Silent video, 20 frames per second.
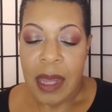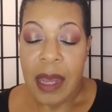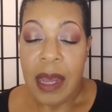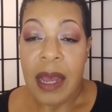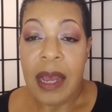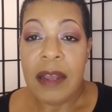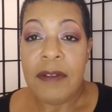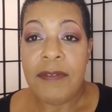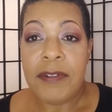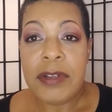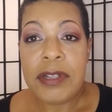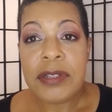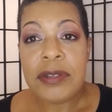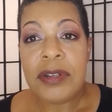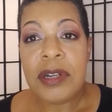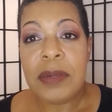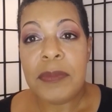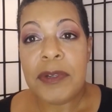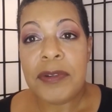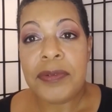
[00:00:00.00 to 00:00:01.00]
I've also
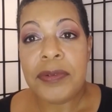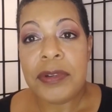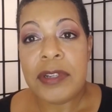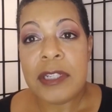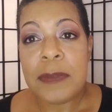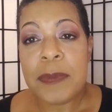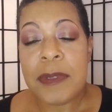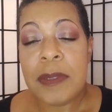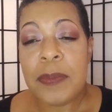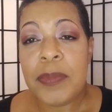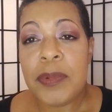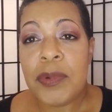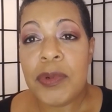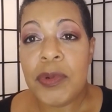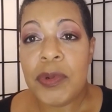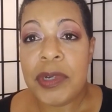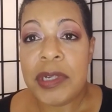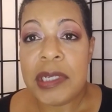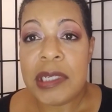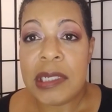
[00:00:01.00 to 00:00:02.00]
come across people
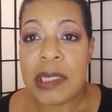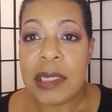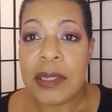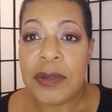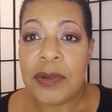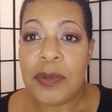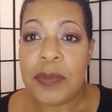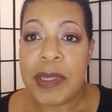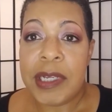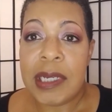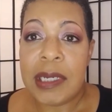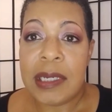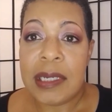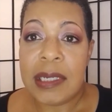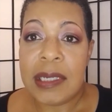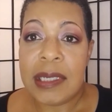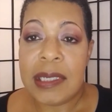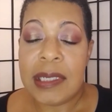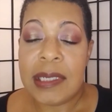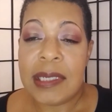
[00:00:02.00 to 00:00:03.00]
who are single
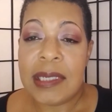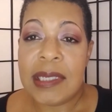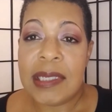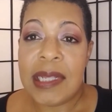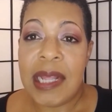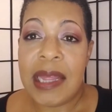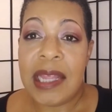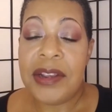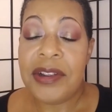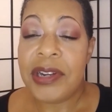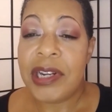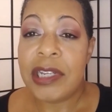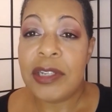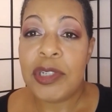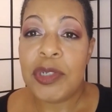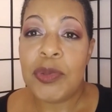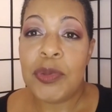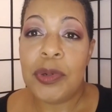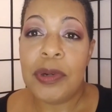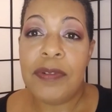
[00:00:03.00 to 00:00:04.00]
because they're not
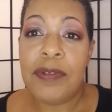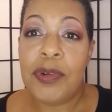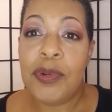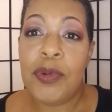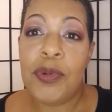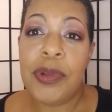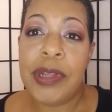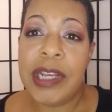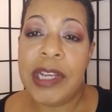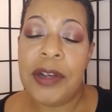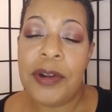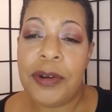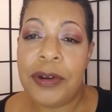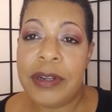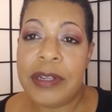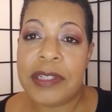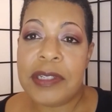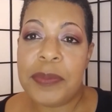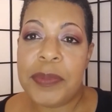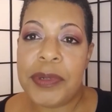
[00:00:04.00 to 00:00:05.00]
sure of who they are
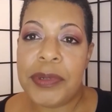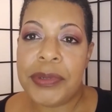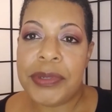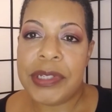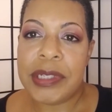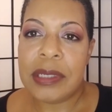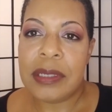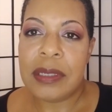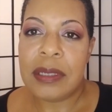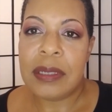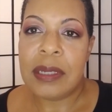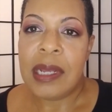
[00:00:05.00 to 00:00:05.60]
as a person.